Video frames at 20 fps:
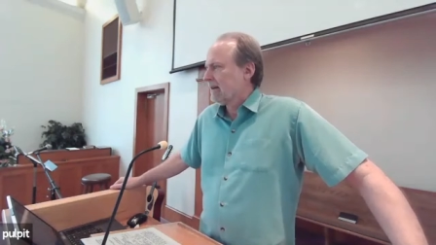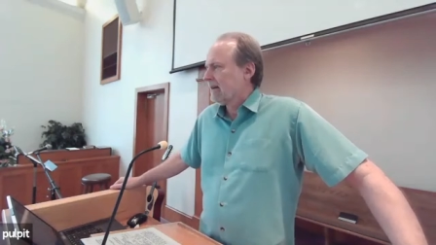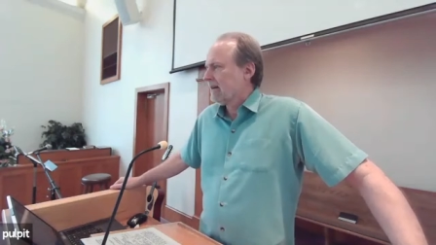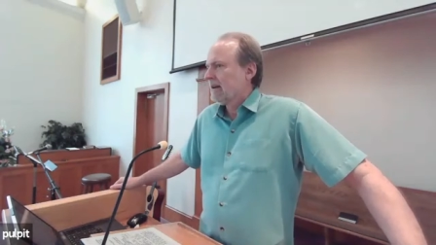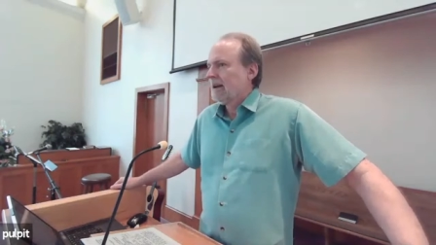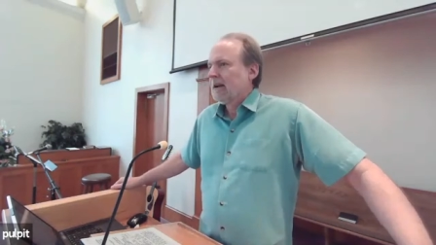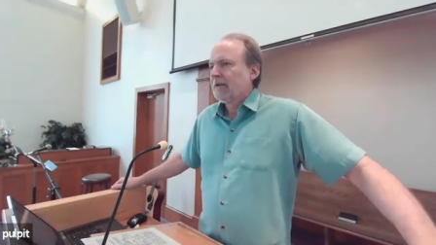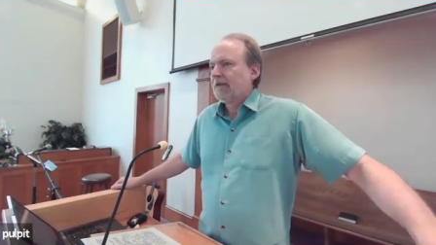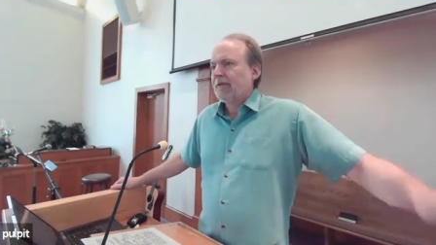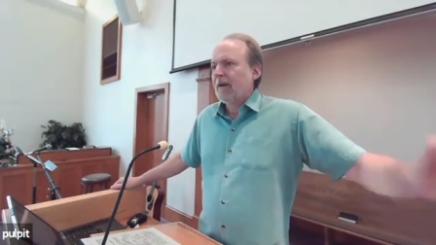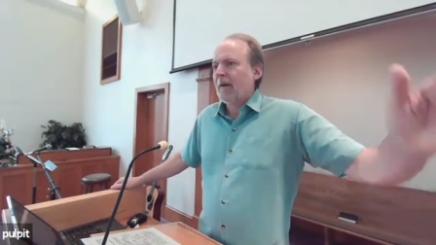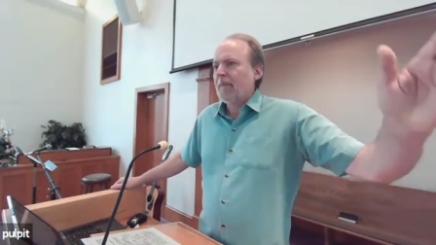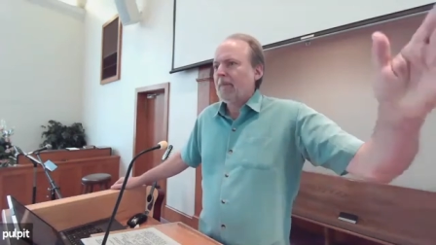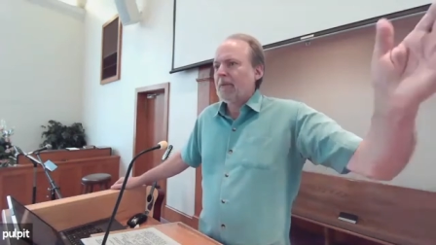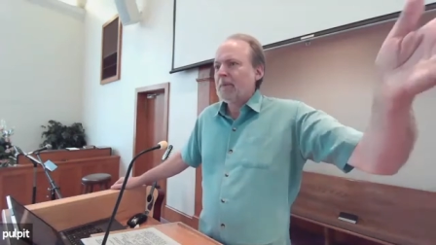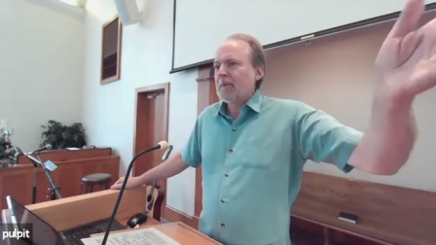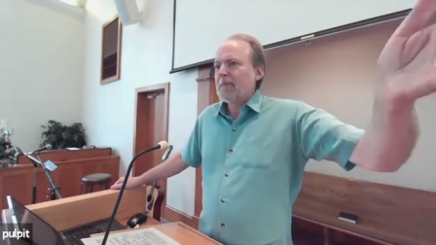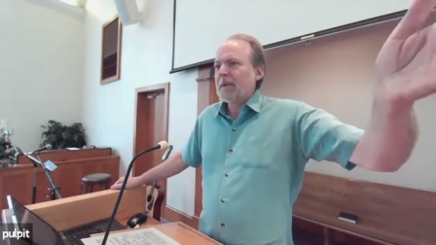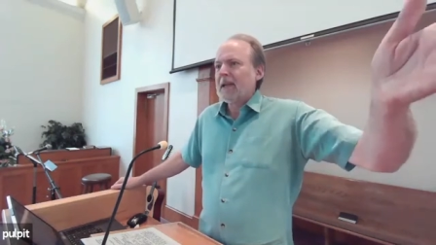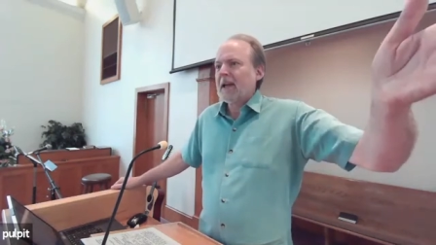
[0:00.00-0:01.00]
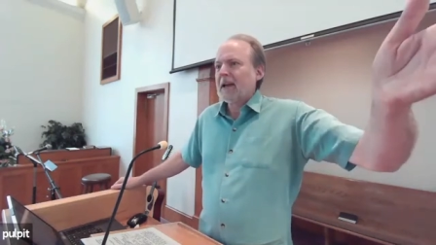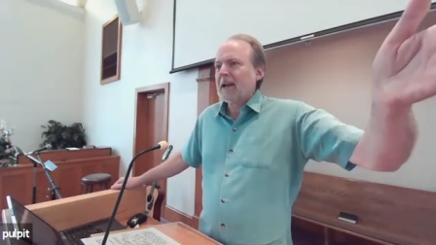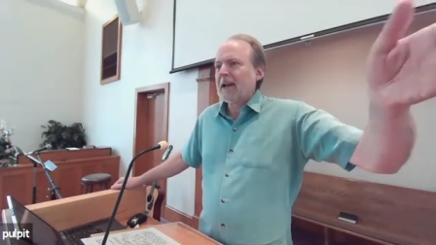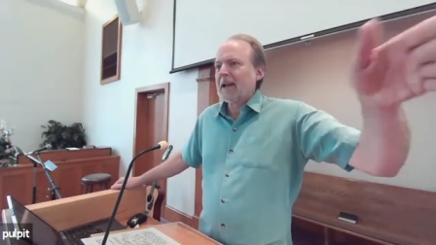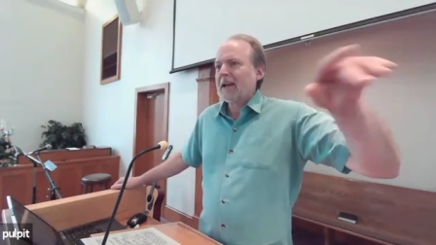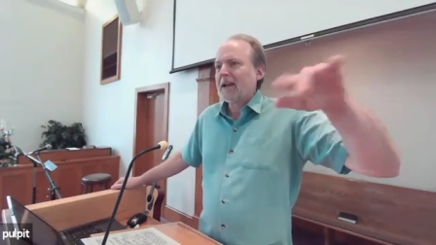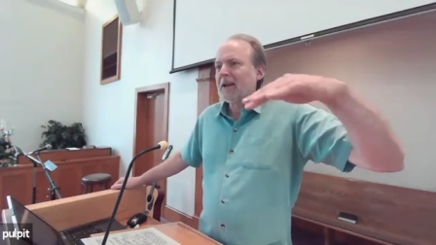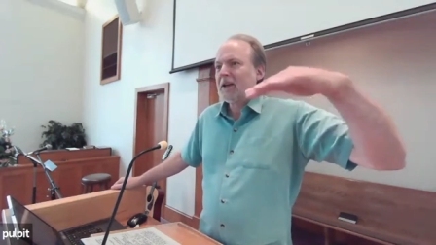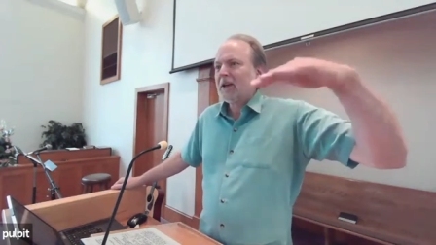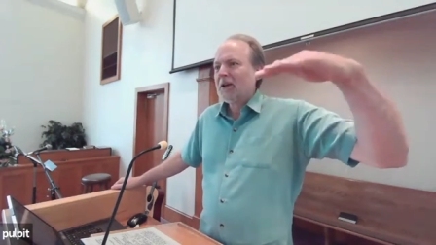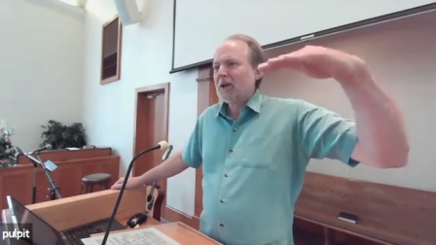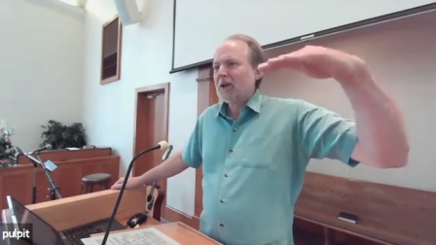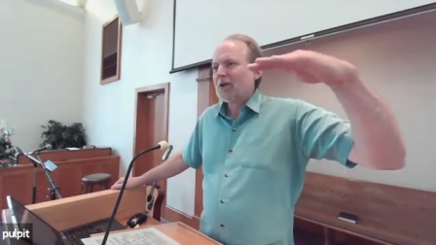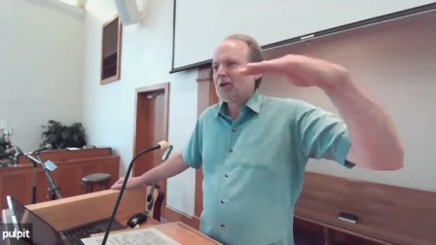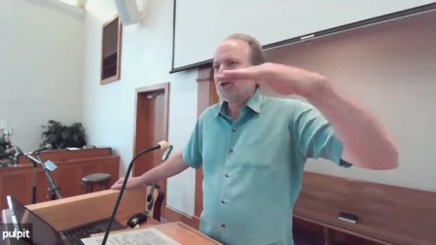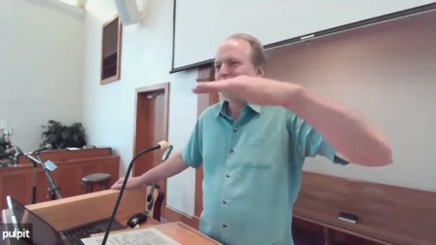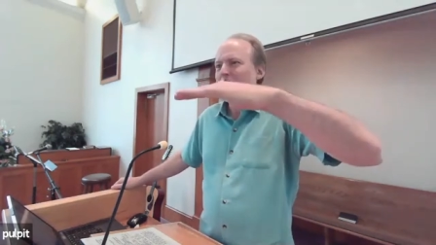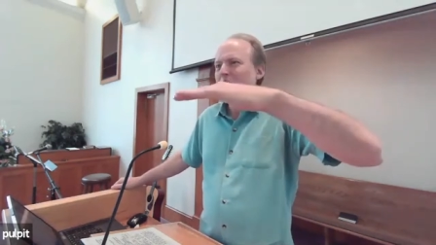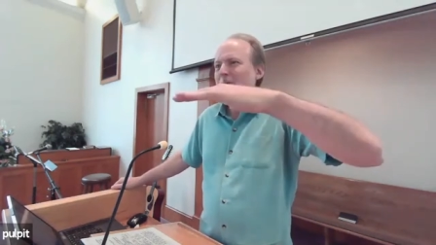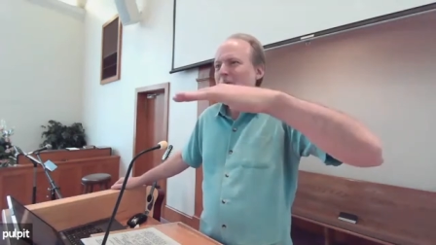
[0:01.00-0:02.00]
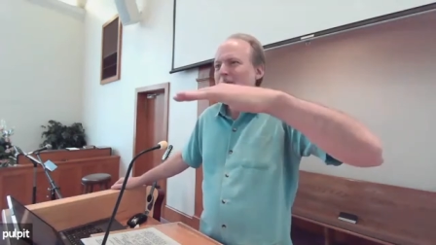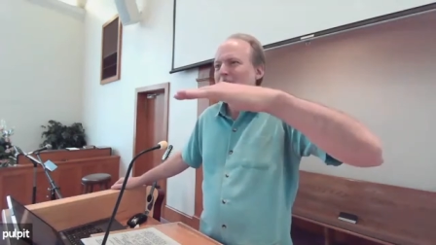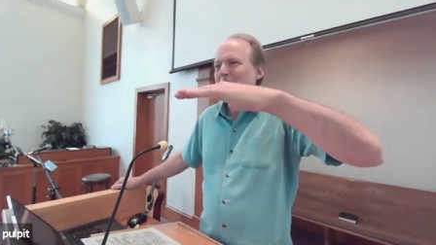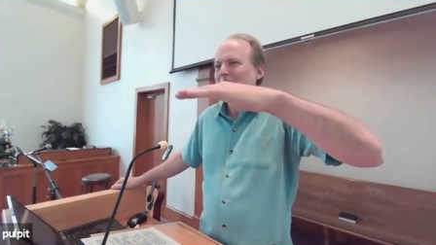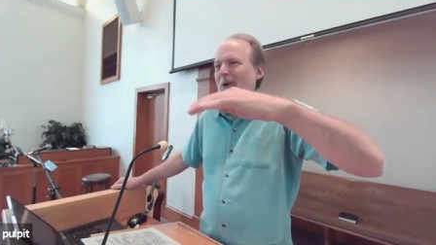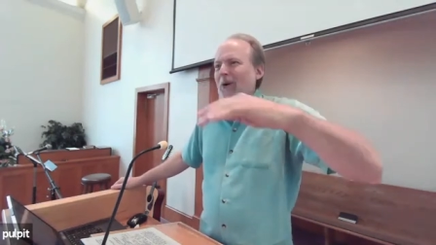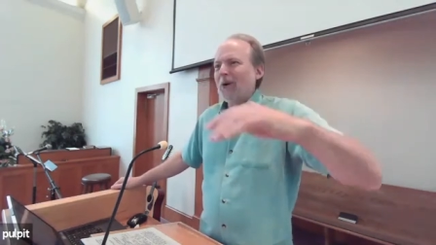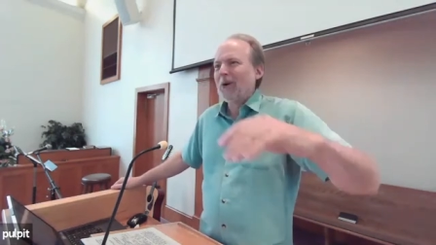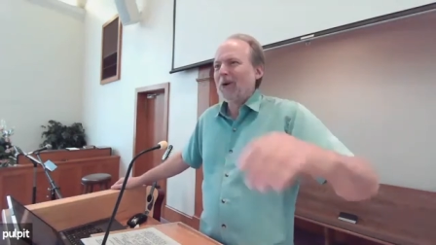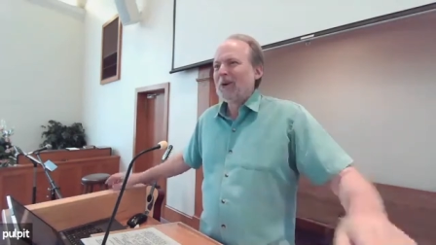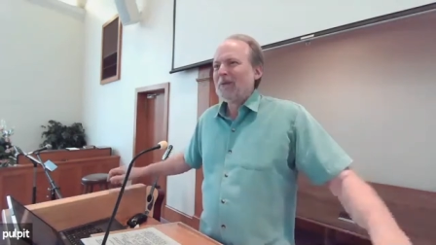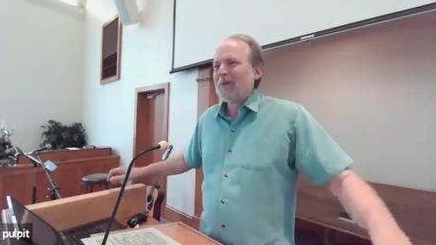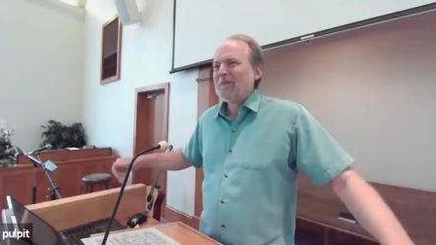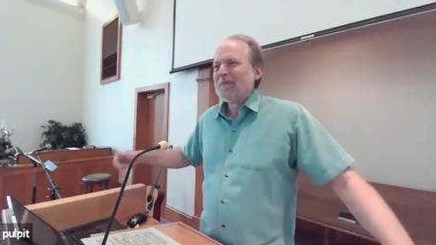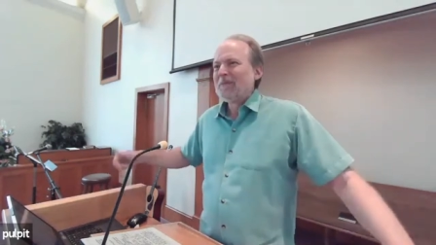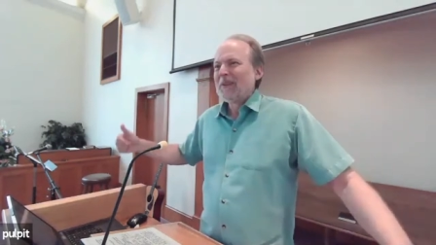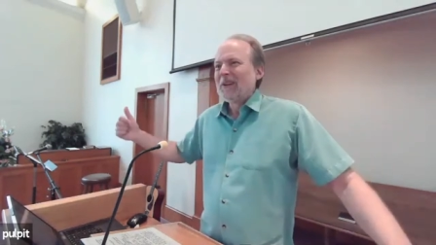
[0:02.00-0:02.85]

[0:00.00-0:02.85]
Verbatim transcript: from the beginning through the middle